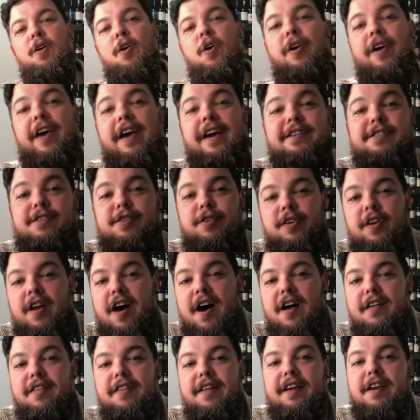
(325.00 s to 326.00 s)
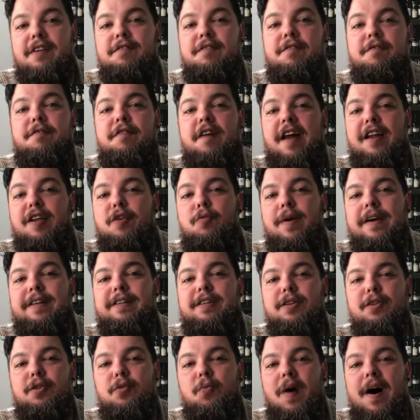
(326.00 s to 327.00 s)
Okay, so now that I've
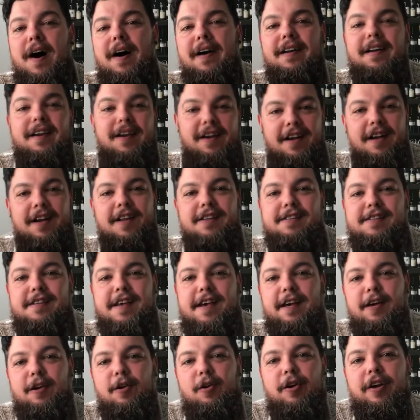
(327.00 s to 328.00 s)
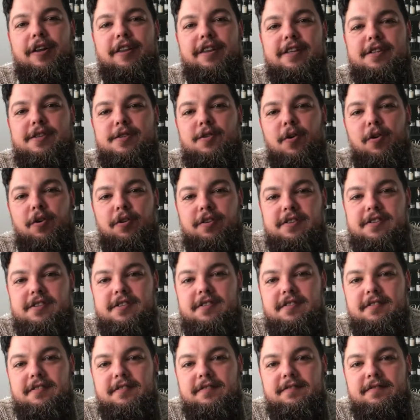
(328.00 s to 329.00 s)
evaluated the wine, let's take a look at these
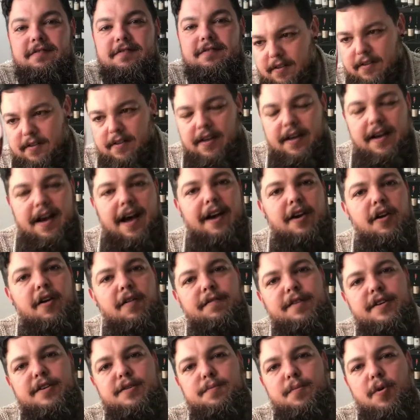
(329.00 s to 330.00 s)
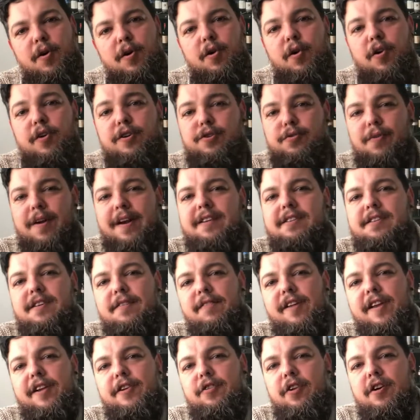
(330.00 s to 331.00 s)
notes. The color of this Merlot is
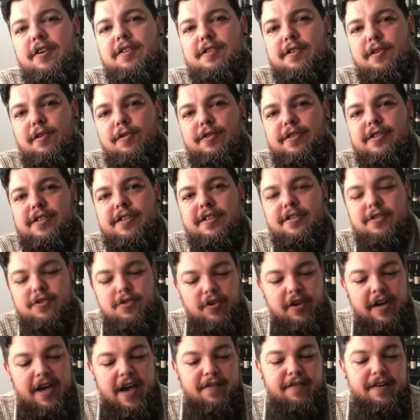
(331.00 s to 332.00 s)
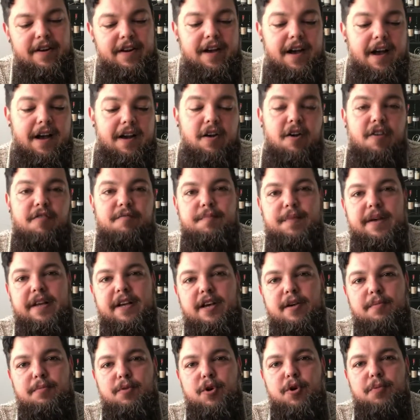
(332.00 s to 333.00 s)
relatively translucent, so I gave it a color of
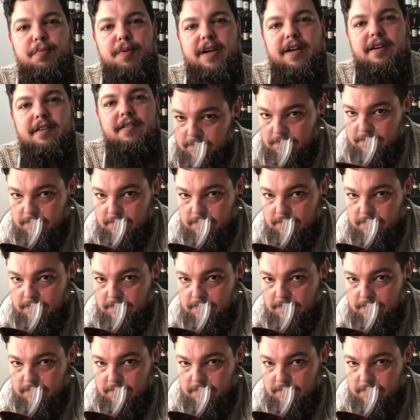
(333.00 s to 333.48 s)
medium ruby.